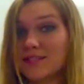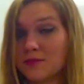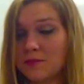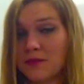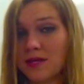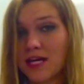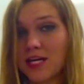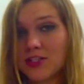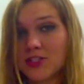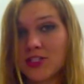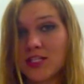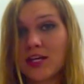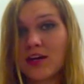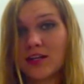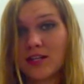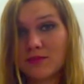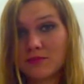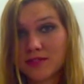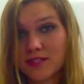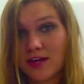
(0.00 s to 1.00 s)
a PhD
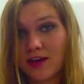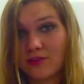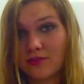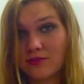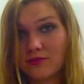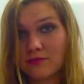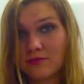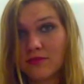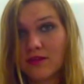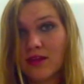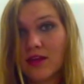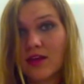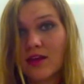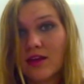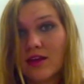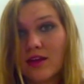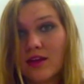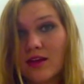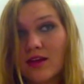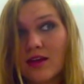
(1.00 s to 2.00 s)
on himself.
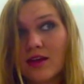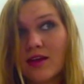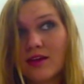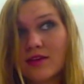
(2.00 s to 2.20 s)
Yes.